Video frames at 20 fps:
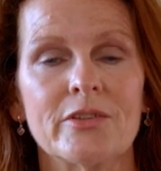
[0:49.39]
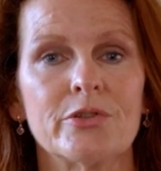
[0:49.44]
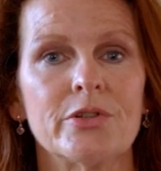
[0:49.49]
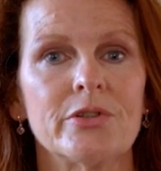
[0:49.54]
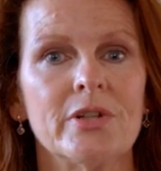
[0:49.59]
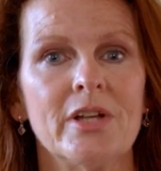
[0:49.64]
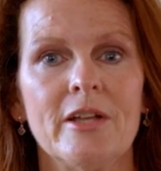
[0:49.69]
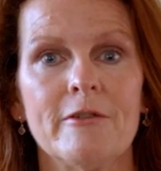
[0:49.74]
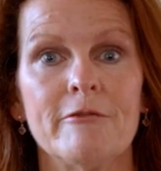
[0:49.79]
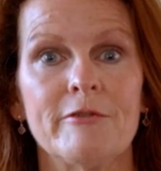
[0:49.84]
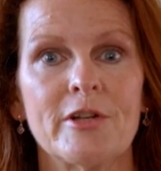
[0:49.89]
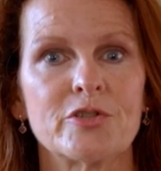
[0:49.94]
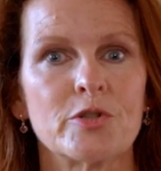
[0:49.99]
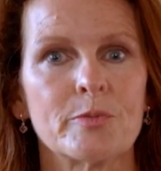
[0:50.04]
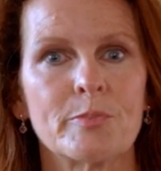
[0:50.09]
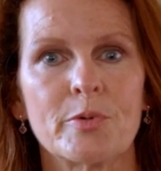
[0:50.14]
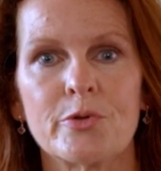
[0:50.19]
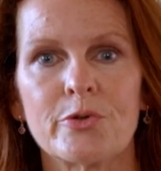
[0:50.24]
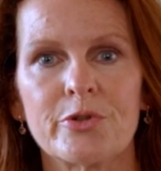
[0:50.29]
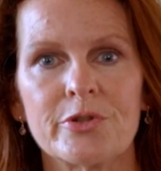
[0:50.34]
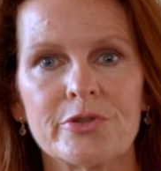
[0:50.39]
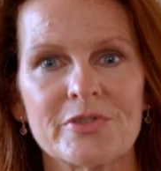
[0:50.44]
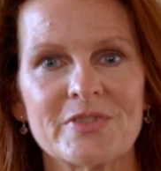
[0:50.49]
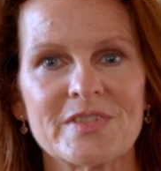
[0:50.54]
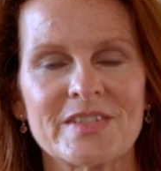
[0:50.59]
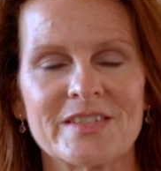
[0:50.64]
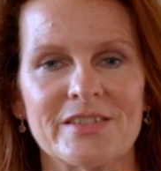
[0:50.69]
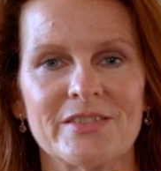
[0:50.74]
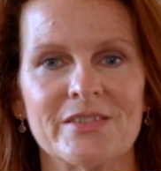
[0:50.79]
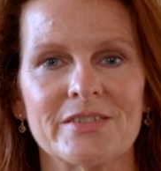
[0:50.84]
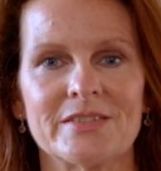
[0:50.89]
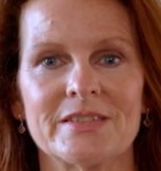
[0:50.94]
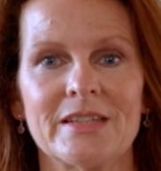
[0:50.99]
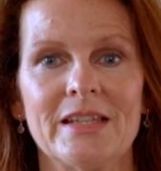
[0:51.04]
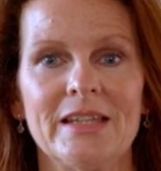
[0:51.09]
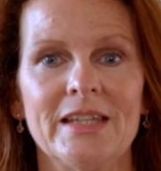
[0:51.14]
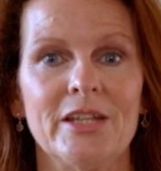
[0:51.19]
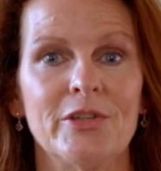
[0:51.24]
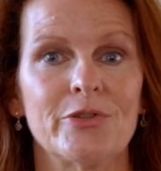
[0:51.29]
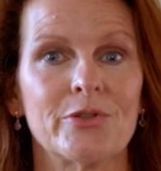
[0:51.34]
their vetrepreneurial skills,
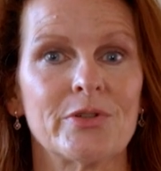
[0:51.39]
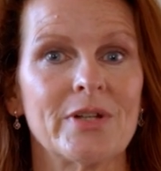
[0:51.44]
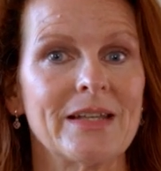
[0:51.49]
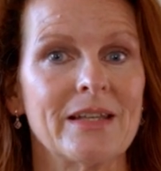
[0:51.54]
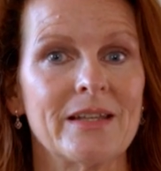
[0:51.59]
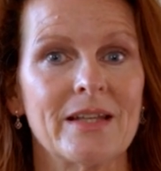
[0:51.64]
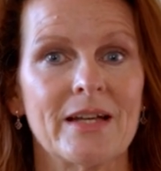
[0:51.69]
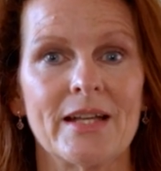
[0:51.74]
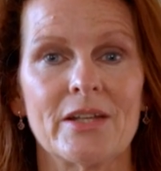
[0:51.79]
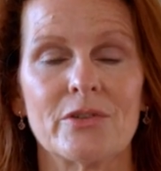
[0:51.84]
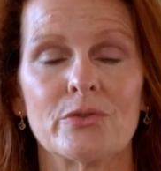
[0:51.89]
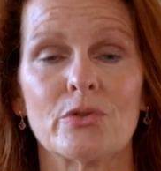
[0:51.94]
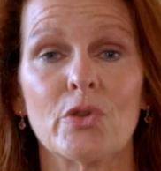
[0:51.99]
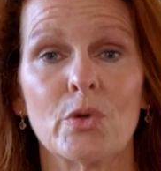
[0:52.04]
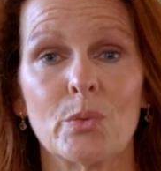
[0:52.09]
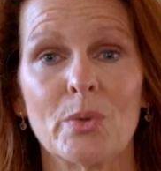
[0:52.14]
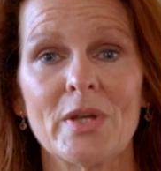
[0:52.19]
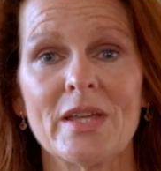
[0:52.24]
either at night or on the